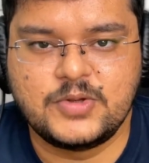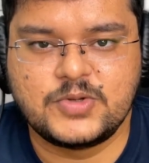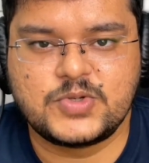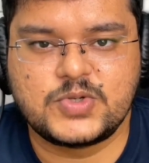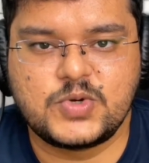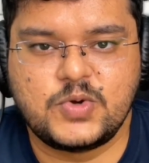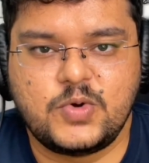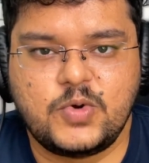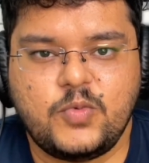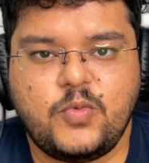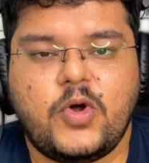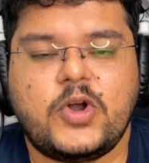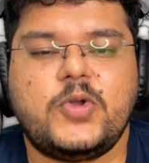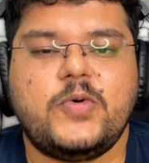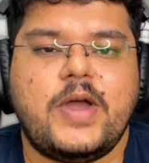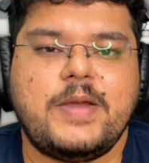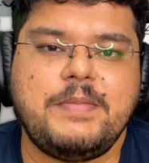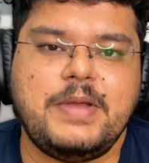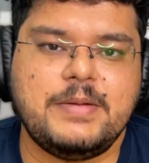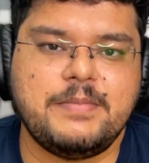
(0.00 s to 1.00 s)
So what
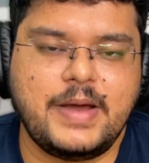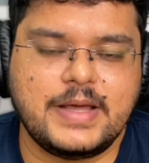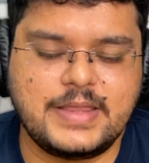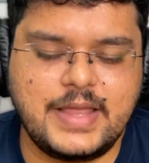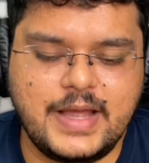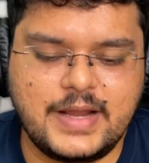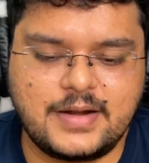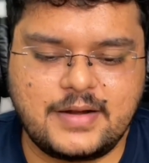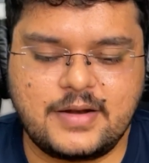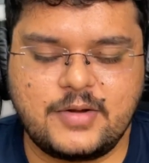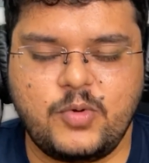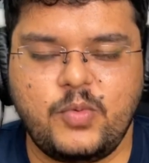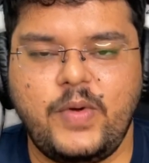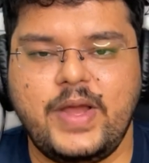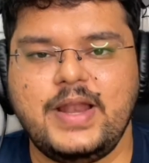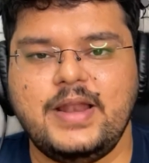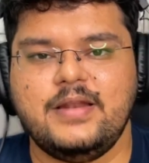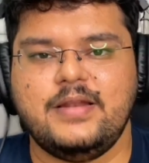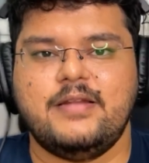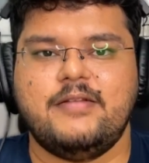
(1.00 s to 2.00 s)
do I mean by that?
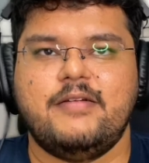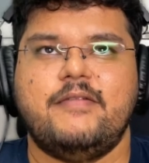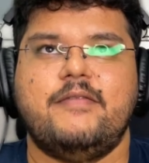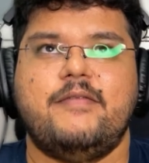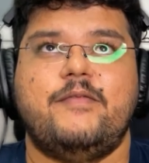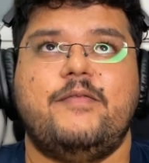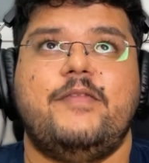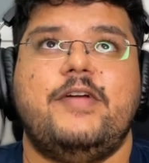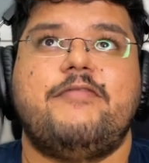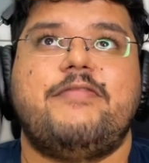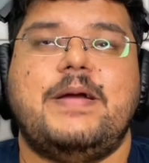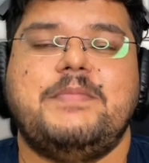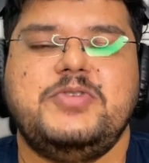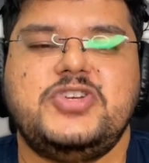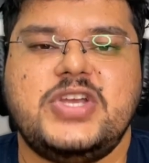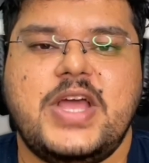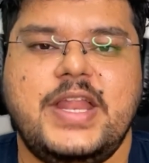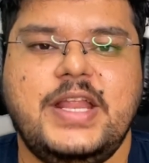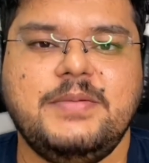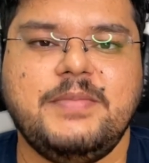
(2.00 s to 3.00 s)
Well, if I'm
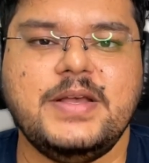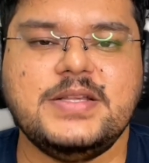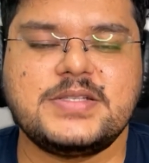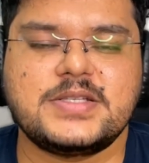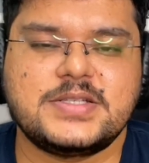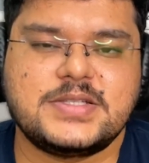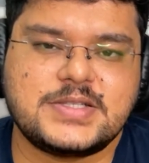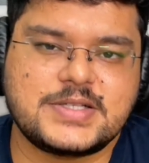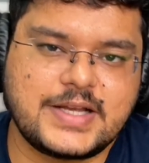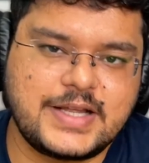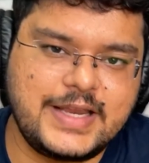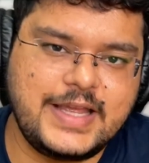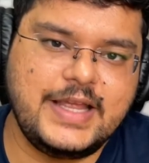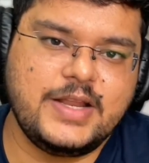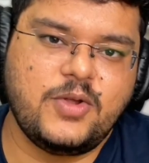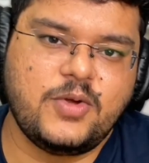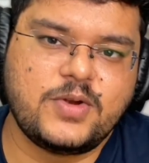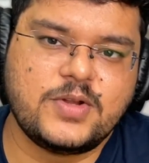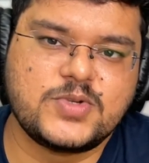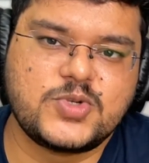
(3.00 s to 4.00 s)
sharing my
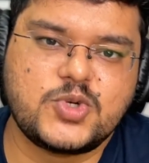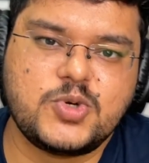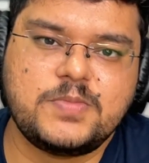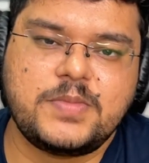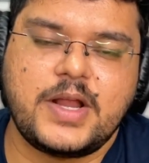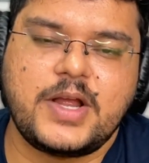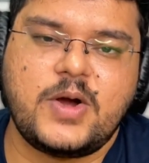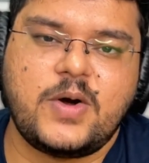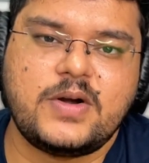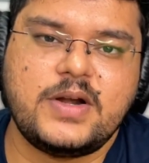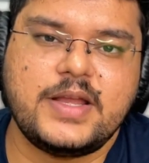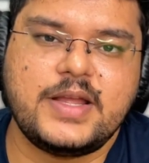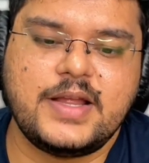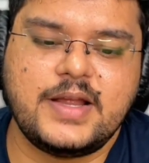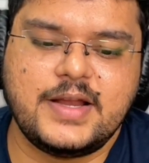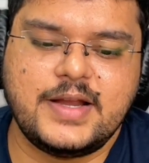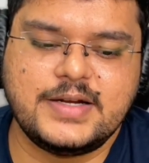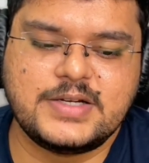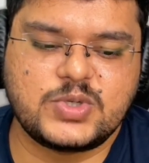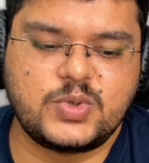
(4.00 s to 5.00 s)
screen on a Zoom
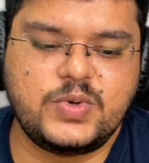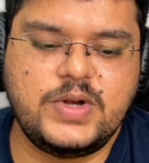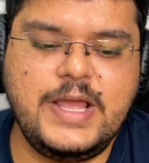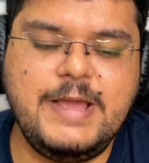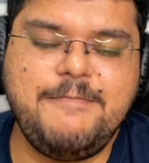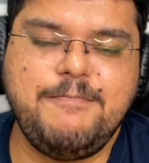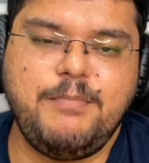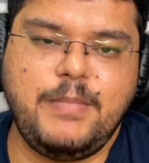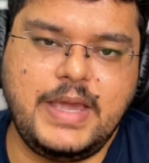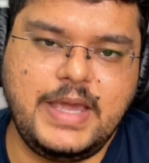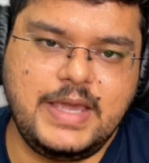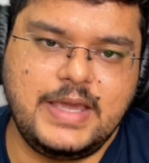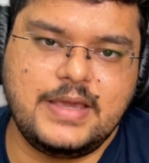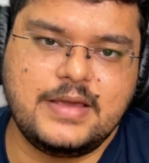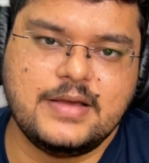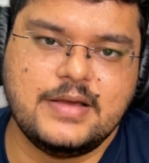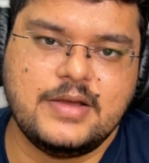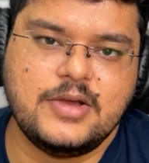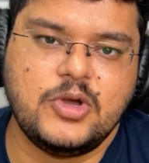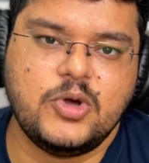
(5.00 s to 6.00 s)
recording, it's only
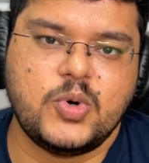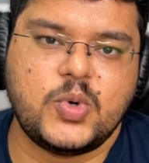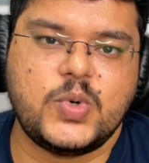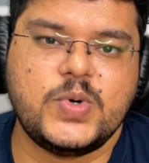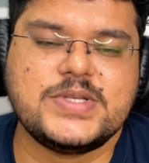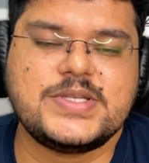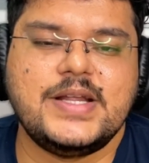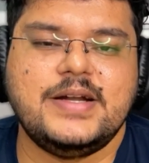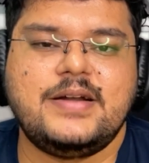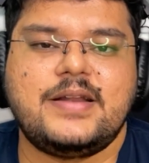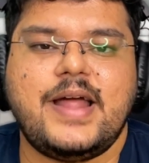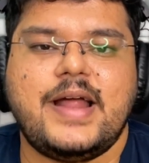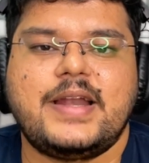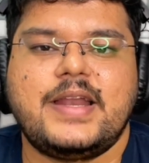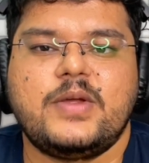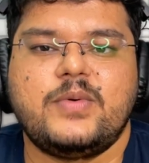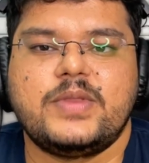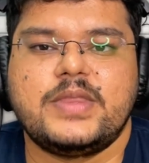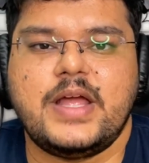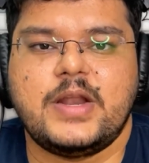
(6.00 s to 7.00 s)
me who's
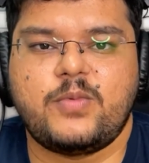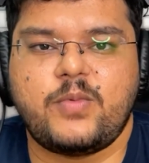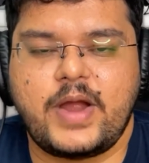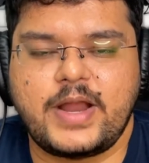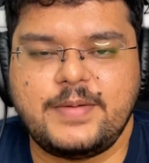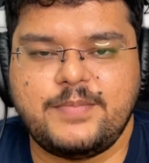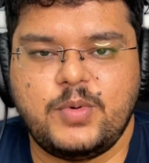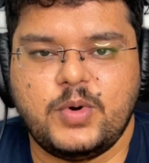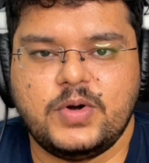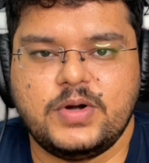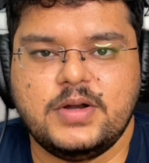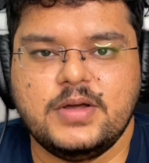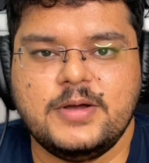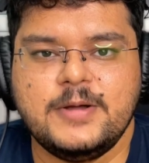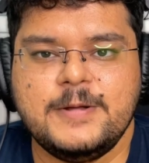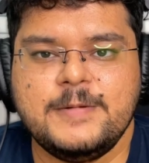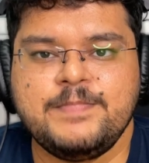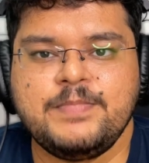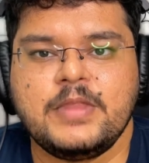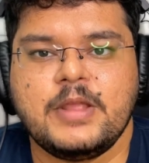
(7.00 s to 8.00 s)
interacting with that whiteboard.
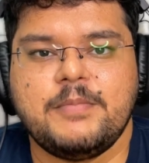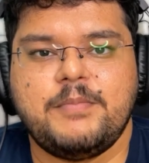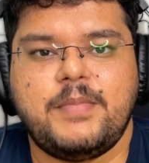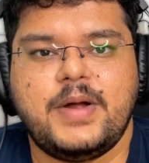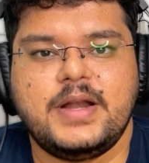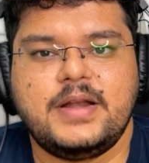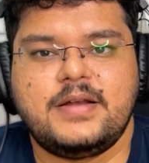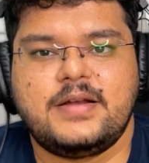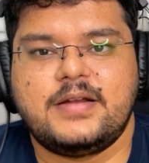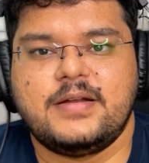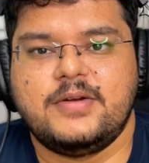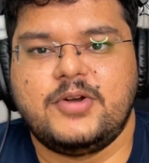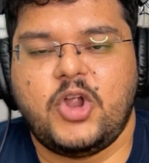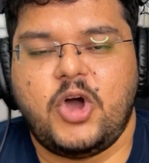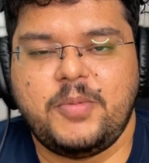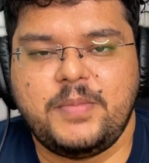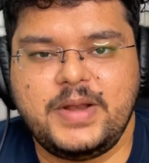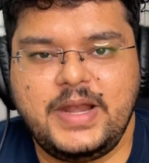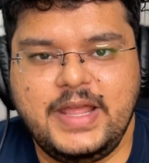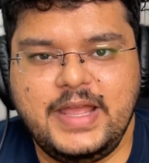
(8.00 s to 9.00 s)
But
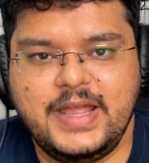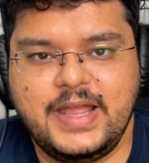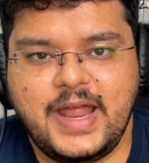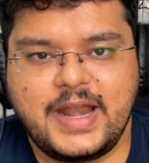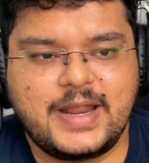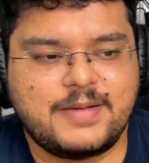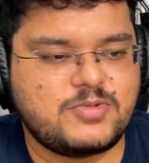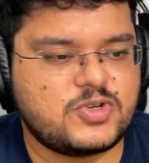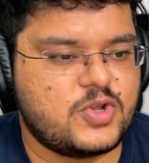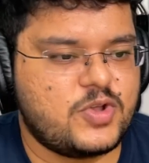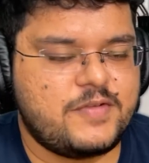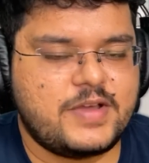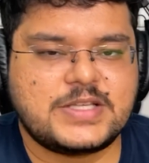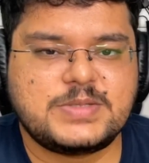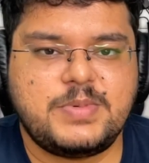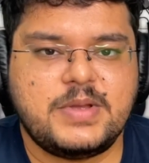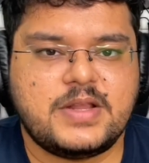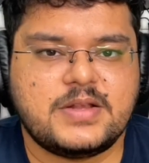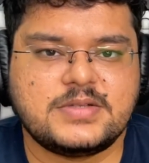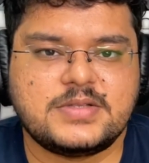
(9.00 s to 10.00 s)
normally, and I'm sure you've
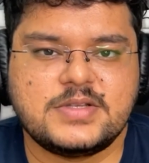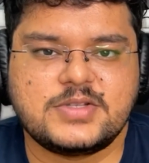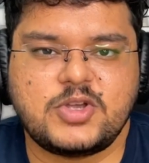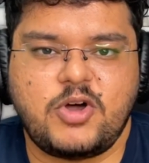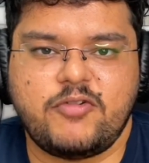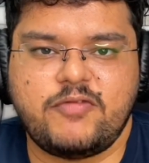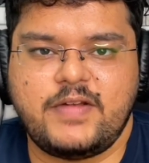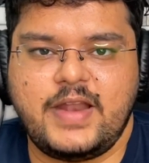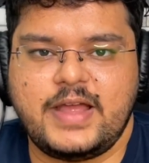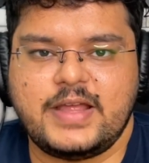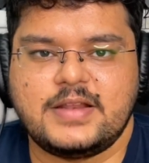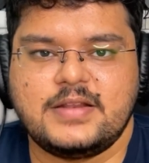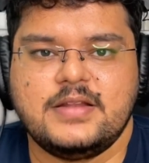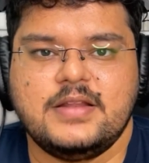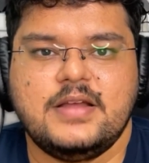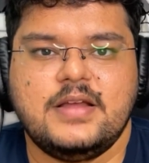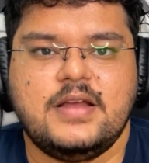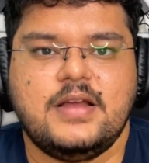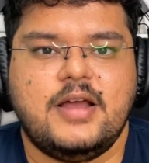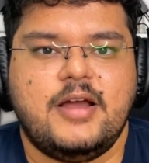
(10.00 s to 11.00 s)
experienced this offline,
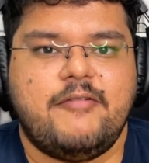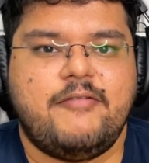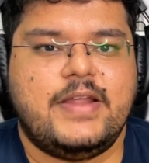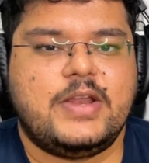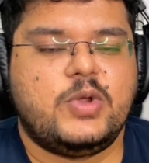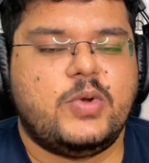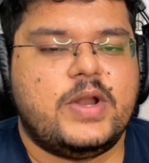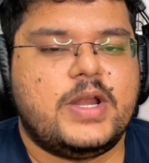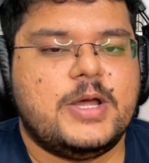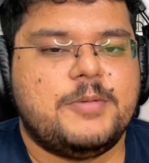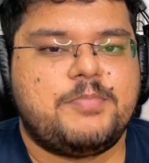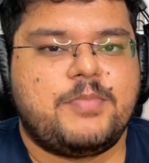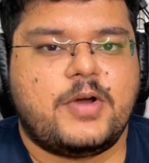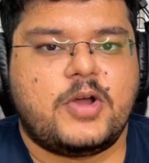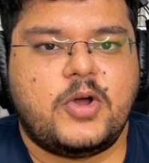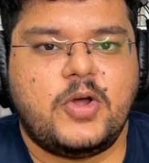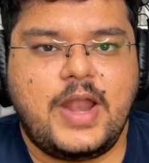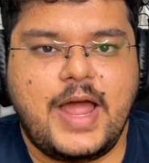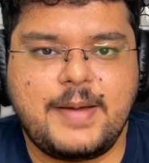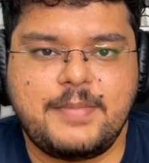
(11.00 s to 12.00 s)
when you end
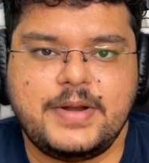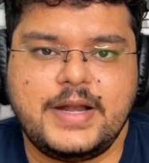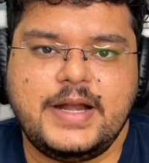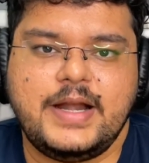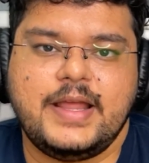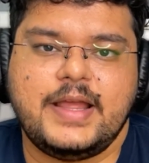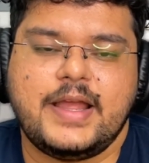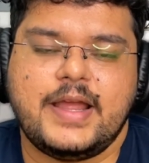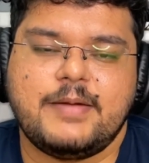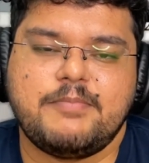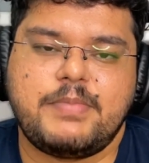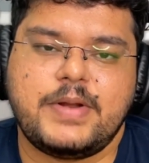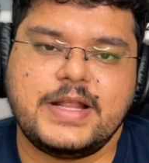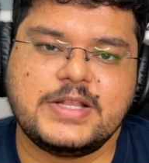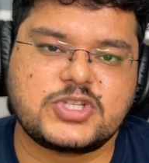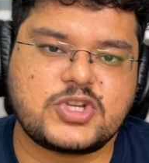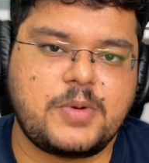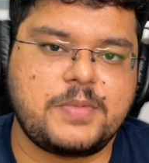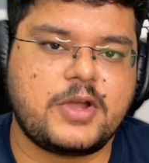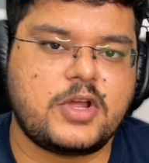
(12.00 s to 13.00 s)
up collaborating and
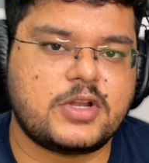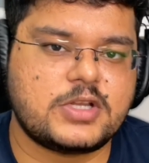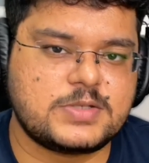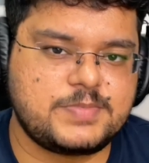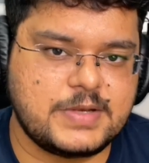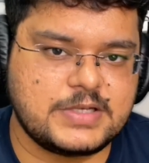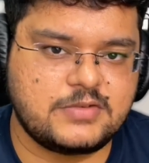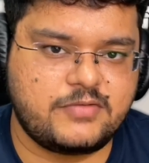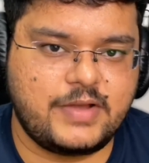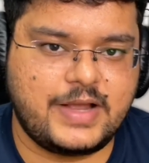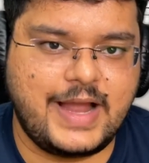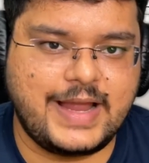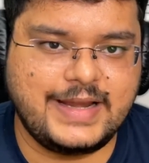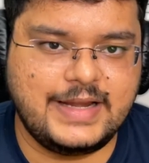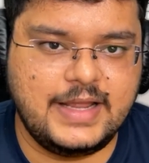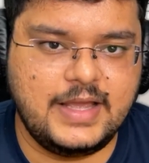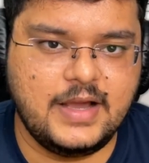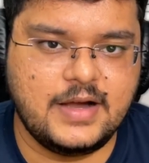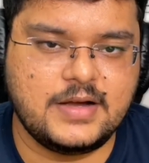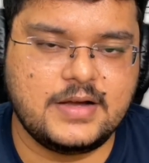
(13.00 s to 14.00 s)
brainstorming on a specific
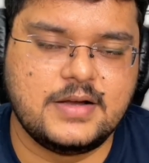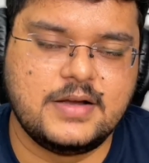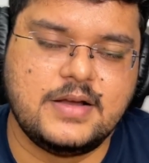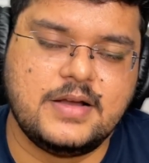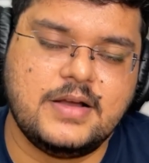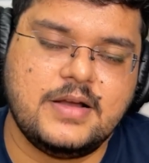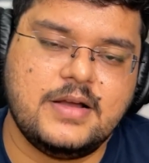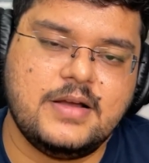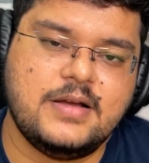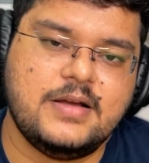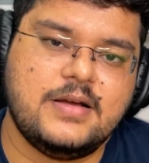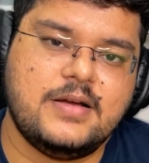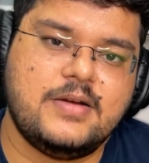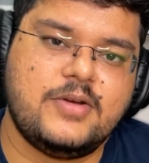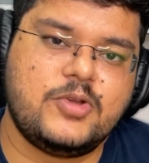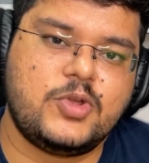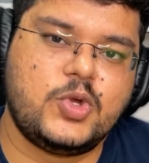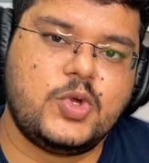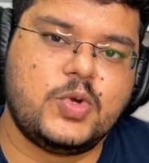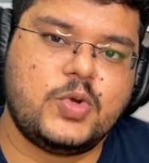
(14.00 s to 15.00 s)
idea,
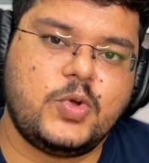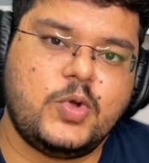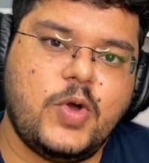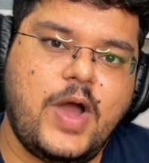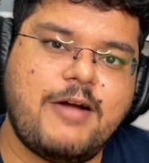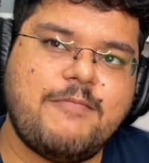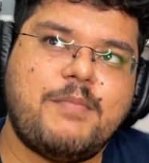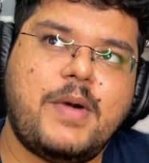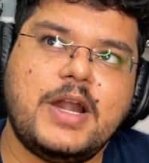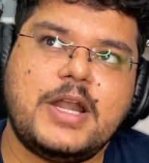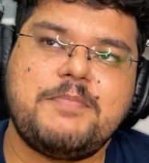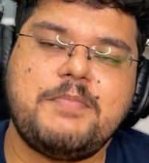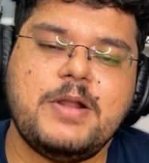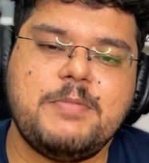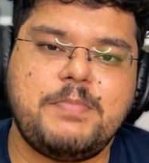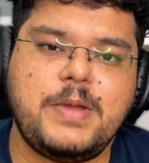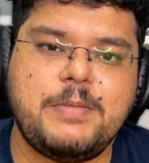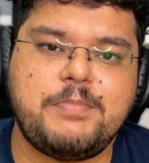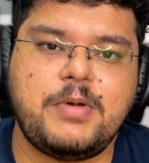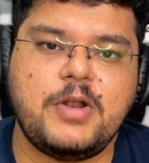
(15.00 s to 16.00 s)
you have
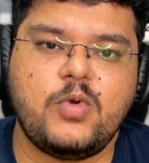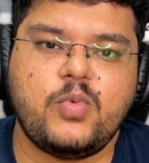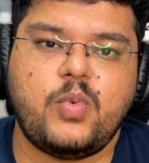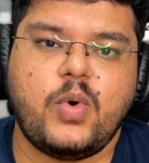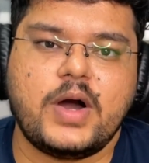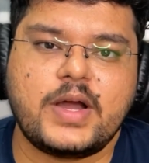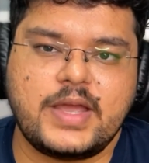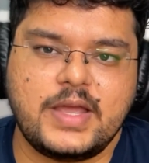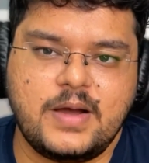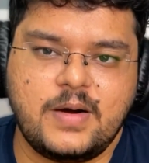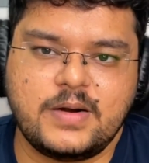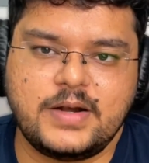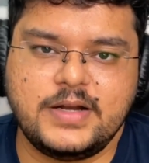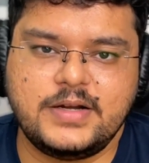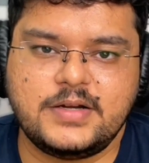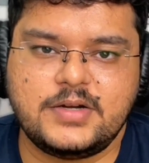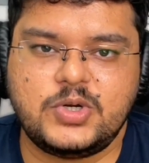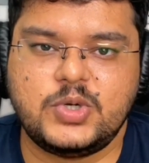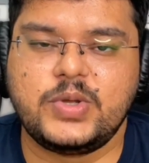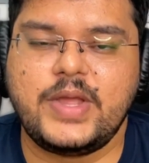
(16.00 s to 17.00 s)
multiple people working on
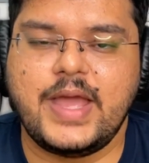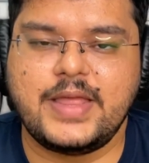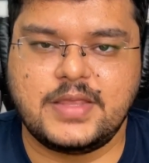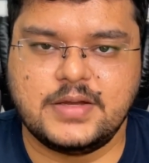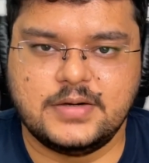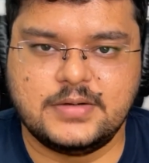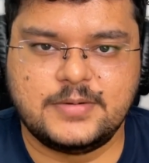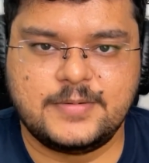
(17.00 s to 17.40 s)
it together.